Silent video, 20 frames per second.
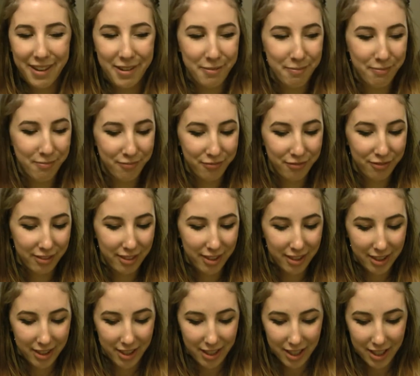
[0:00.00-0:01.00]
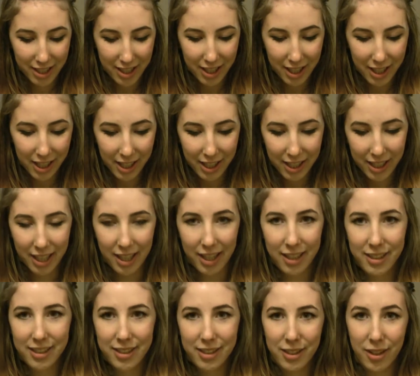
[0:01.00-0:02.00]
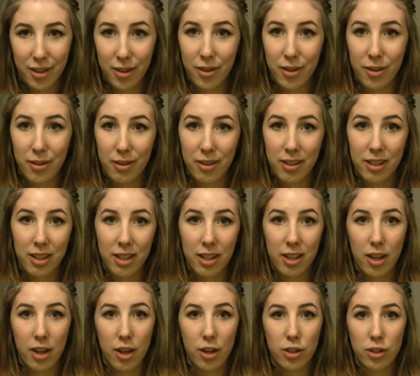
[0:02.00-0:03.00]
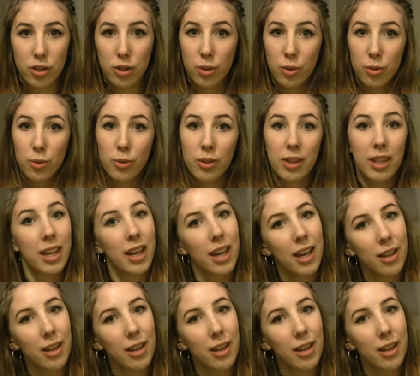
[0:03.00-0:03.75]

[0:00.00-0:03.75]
um, yeah, so onto the